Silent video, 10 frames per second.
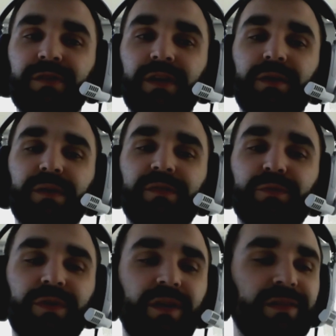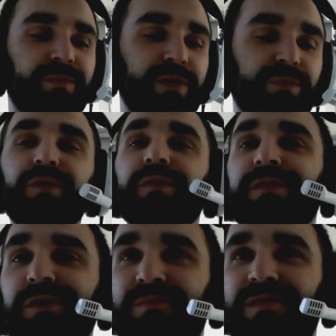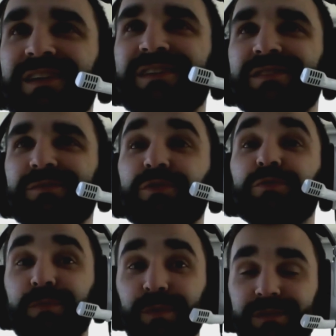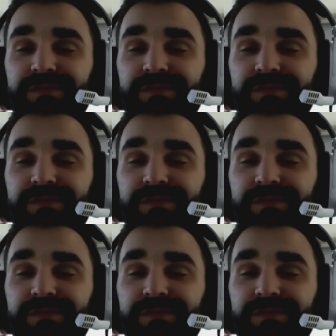we have to work a little bit more on the documentation, which we will.